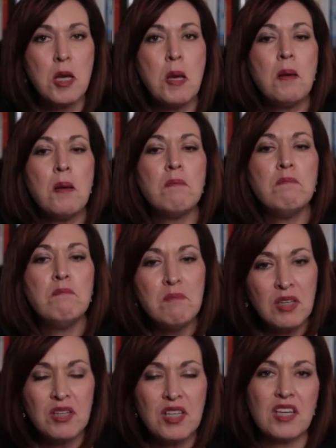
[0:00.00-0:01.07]

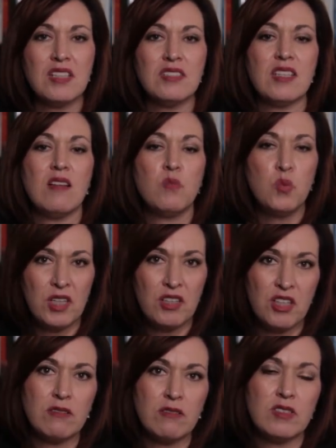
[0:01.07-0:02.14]
millions and
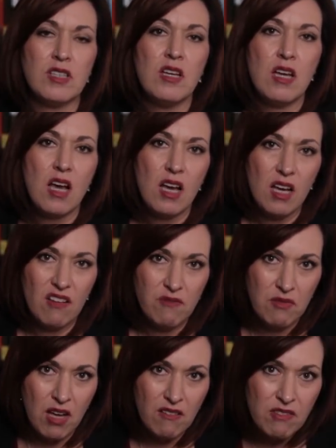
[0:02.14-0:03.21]
millions of,
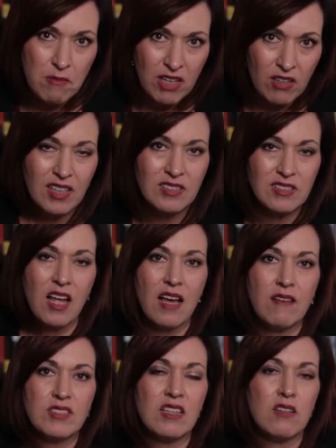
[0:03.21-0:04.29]
of Americans' lives
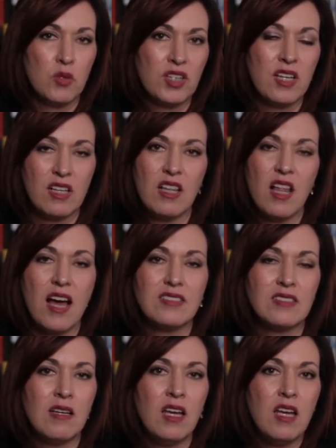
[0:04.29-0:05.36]
and the working class.
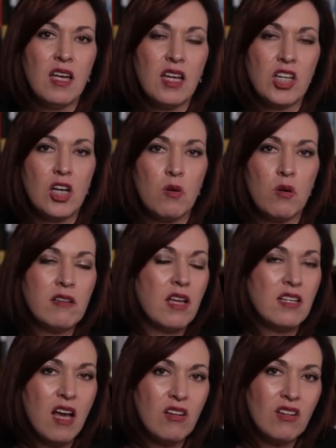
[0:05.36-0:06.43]
You know, and, and
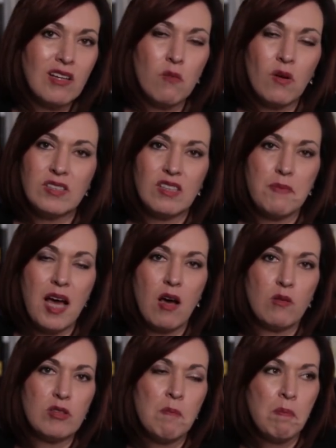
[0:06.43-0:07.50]
not only was it about
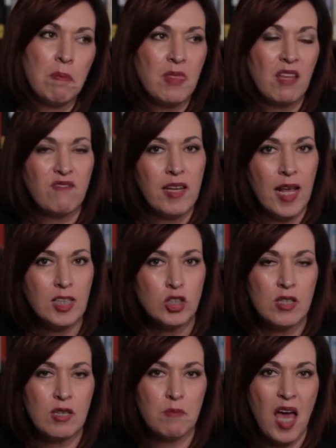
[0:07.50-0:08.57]
the financial
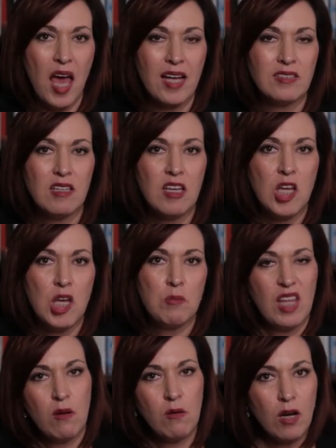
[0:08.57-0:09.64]
impact, but they
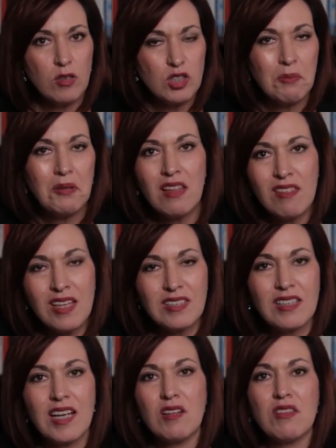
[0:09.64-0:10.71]
were also putting things in
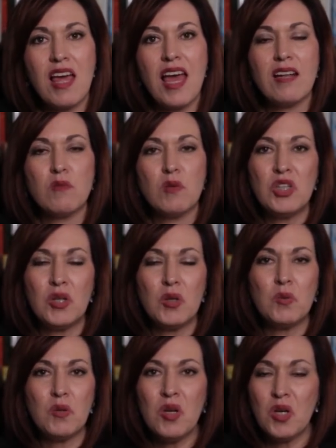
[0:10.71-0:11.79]
there that, you know,
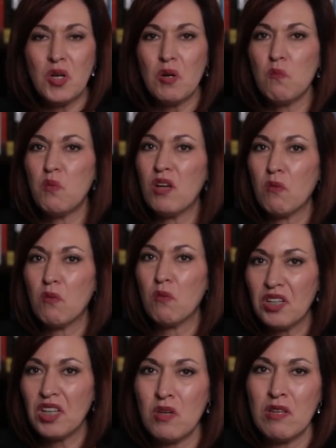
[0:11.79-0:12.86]
will
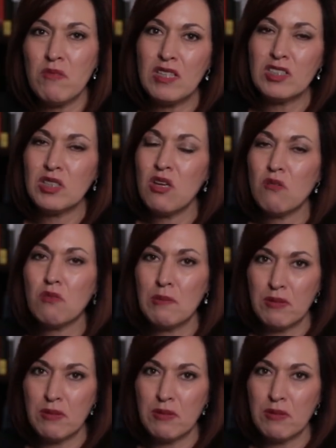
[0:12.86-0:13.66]
really women's